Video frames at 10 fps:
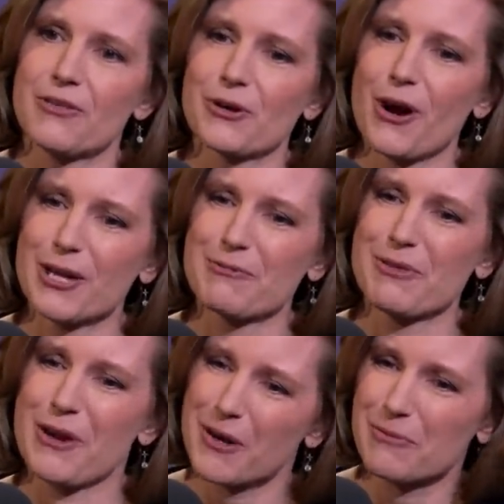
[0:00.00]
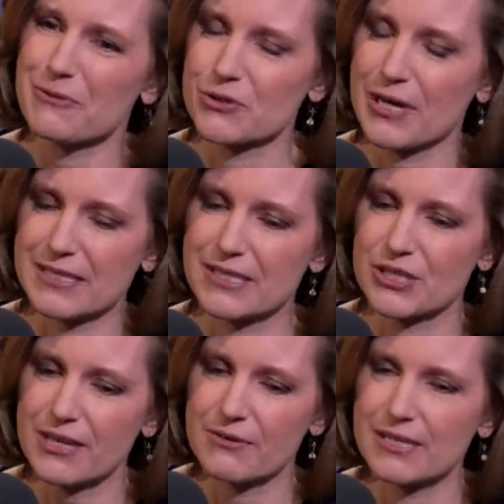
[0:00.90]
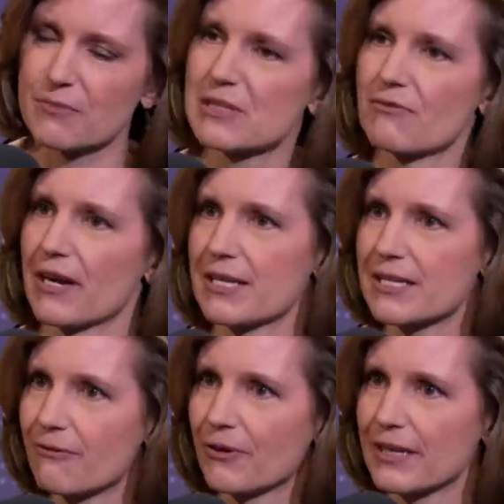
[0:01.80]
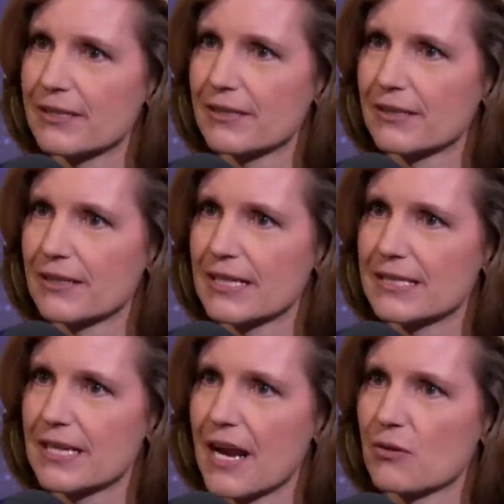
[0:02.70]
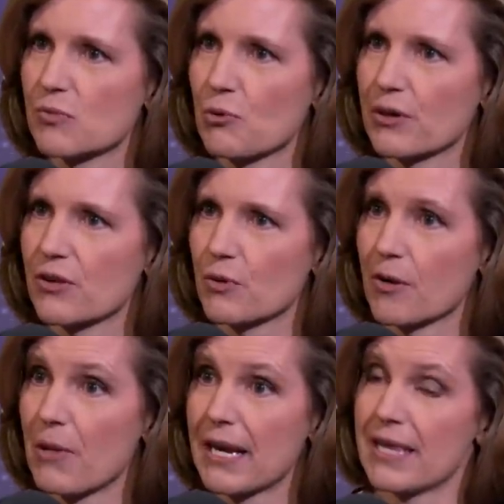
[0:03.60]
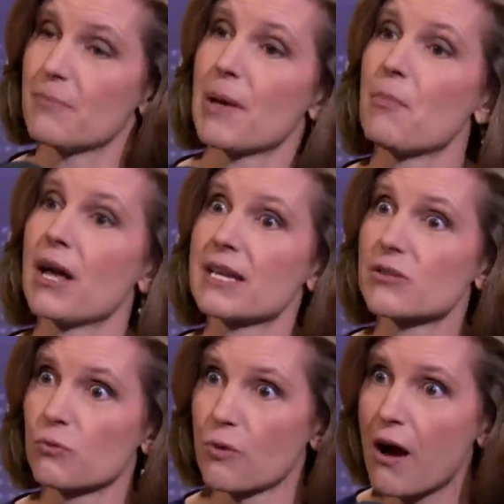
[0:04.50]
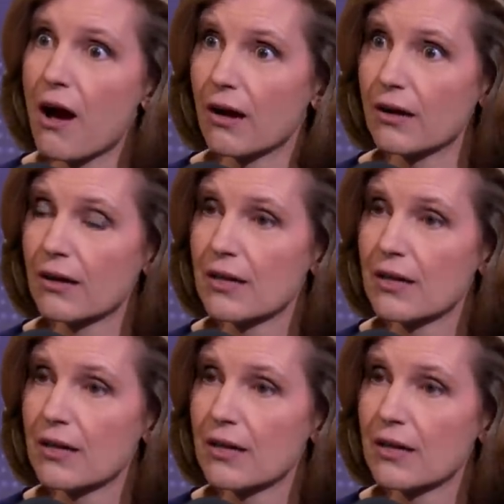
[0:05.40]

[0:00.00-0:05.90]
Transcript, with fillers: argument for transgenderism is very different. It's that I was born in the wrong body, that my body is wrong.